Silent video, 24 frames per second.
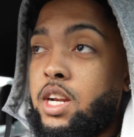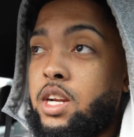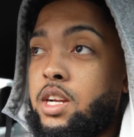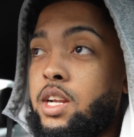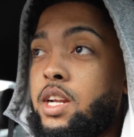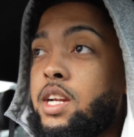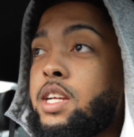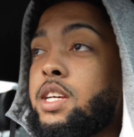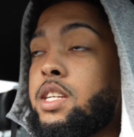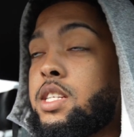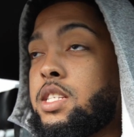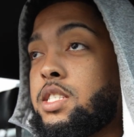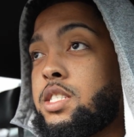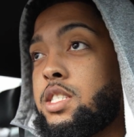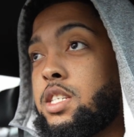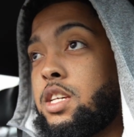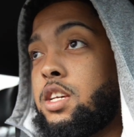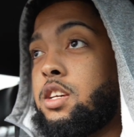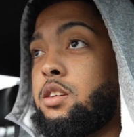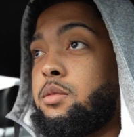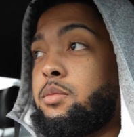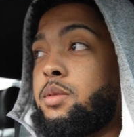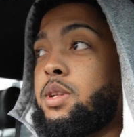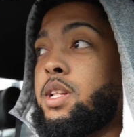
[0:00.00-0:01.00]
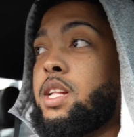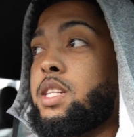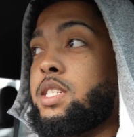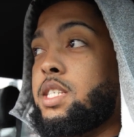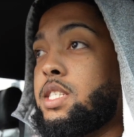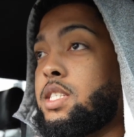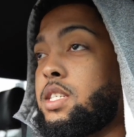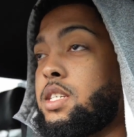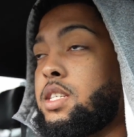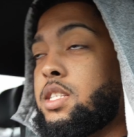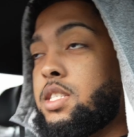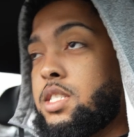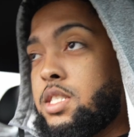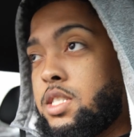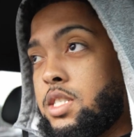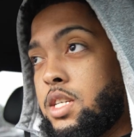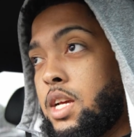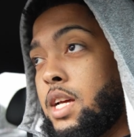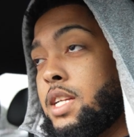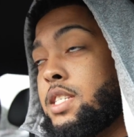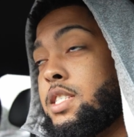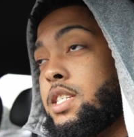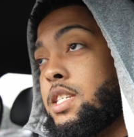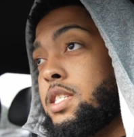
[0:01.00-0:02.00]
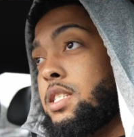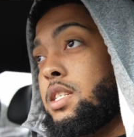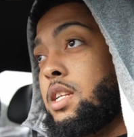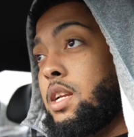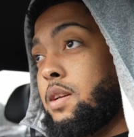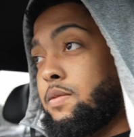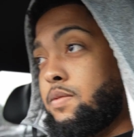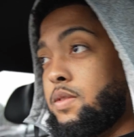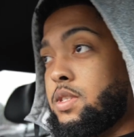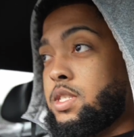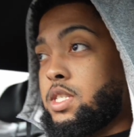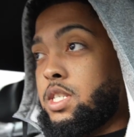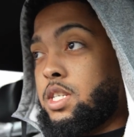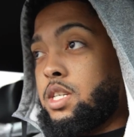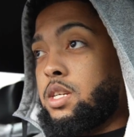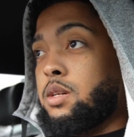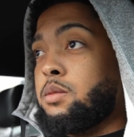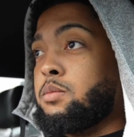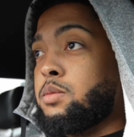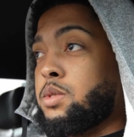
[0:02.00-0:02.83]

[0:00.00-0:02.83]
Then I hit the gym, and I just left the gym,